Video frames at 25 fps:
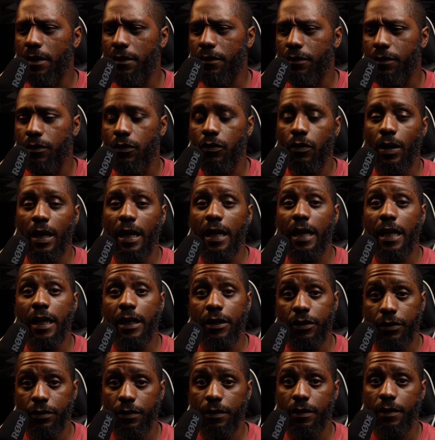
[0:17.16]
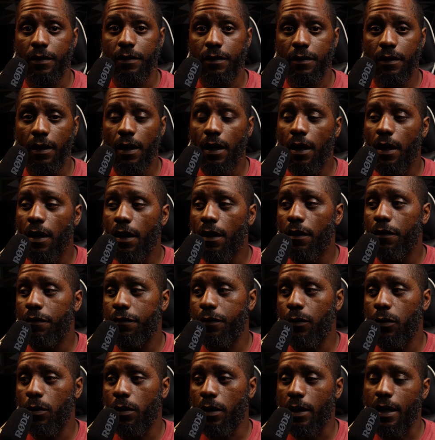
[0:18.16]
of great interest
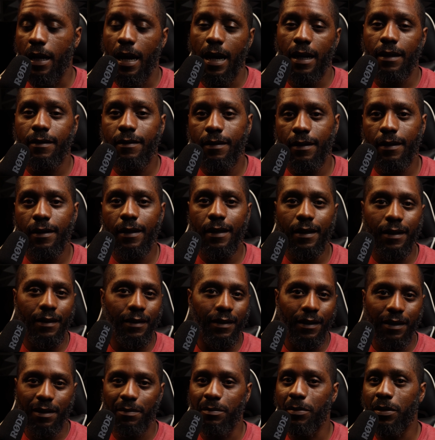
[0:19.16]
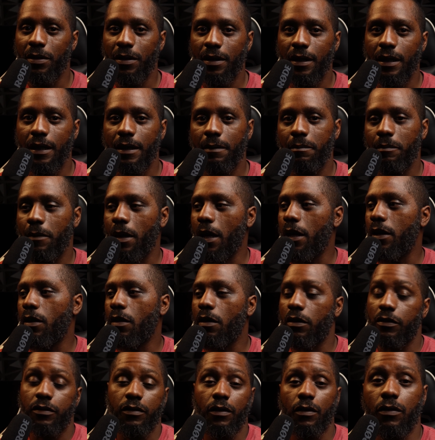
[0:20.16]
for content here in the community and
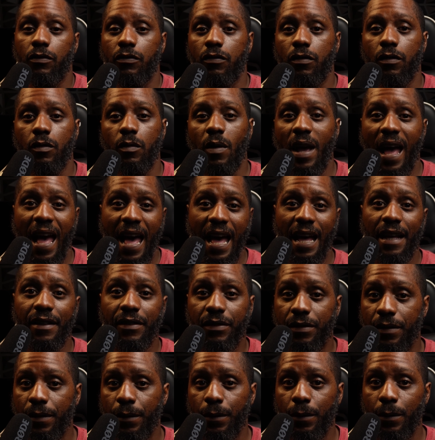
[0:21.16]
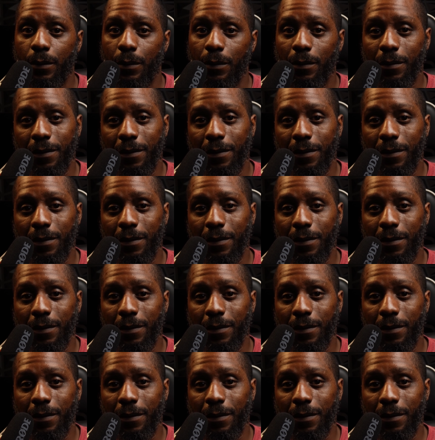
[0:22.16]
also to add to